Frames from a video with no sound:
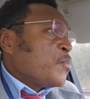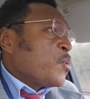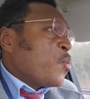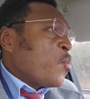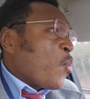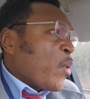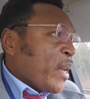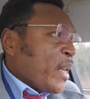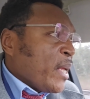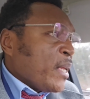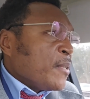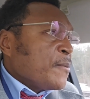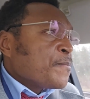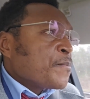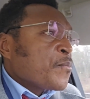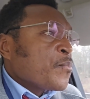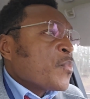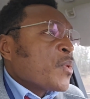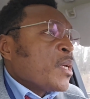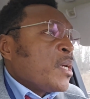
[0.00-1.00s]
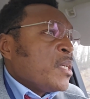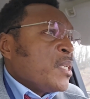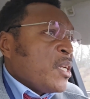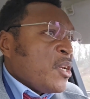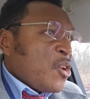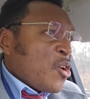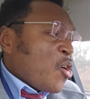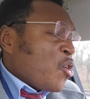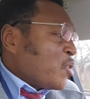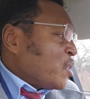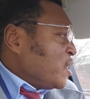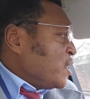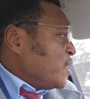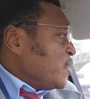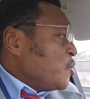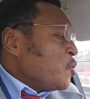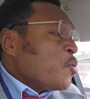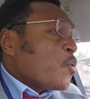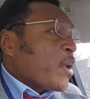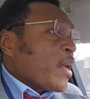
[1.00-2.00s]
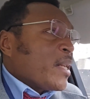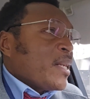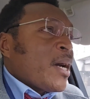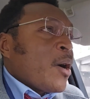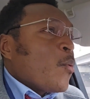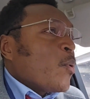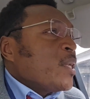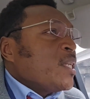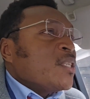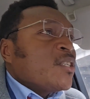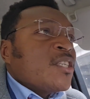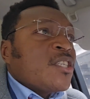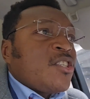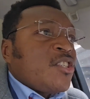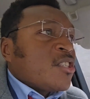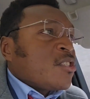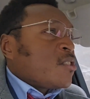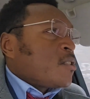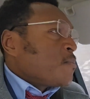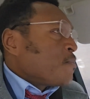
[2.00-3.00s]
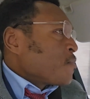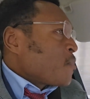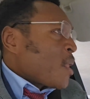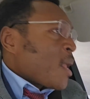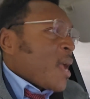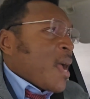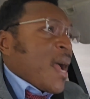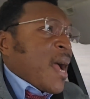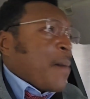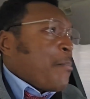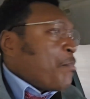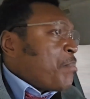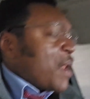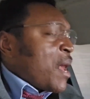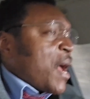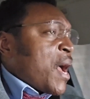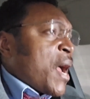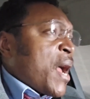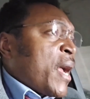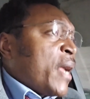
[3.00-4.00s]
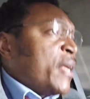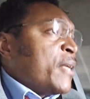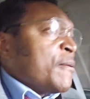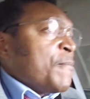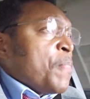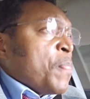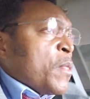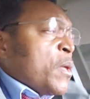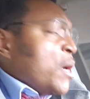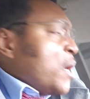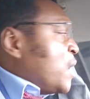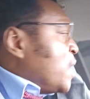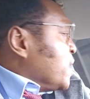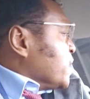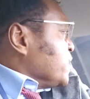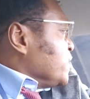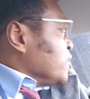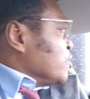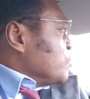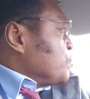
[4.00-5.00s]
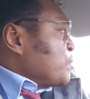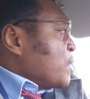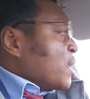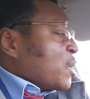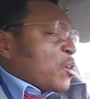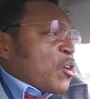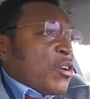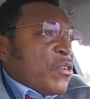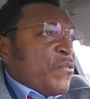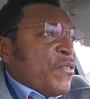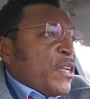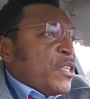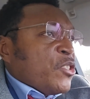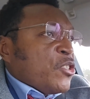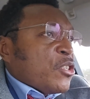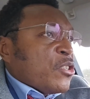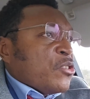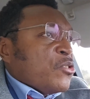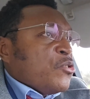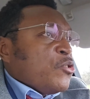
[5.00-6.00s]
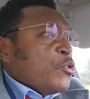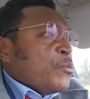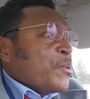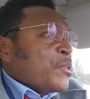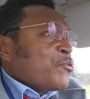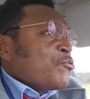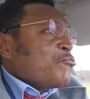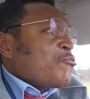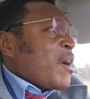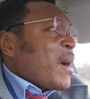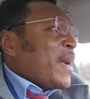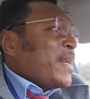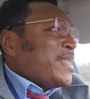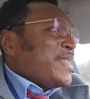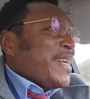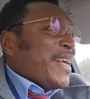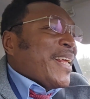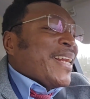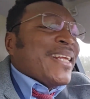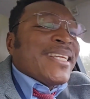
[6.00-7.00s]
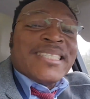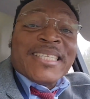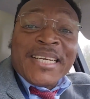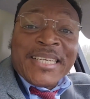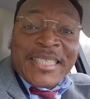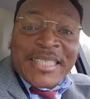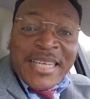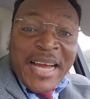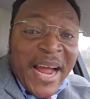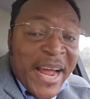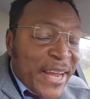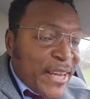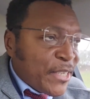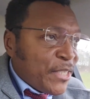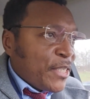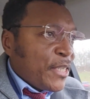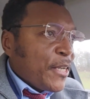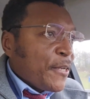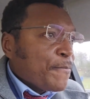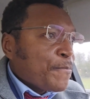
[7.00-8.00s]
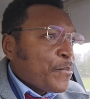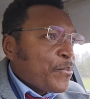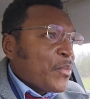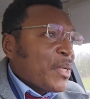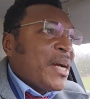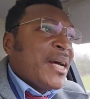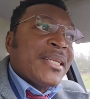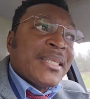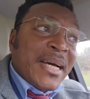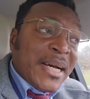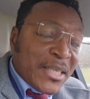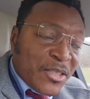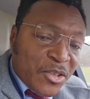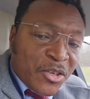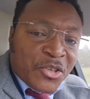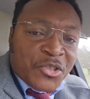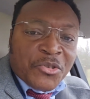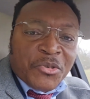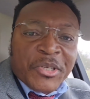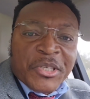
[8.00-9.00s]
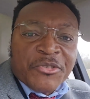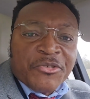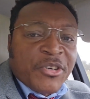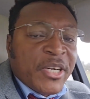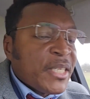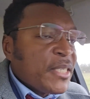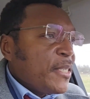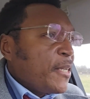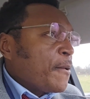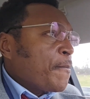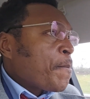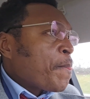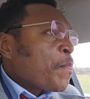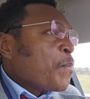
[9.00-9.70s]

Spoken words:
within the laws in the UK. Now we did not just apply the European Convention on Human Rights in its entirety, and that's also interesting.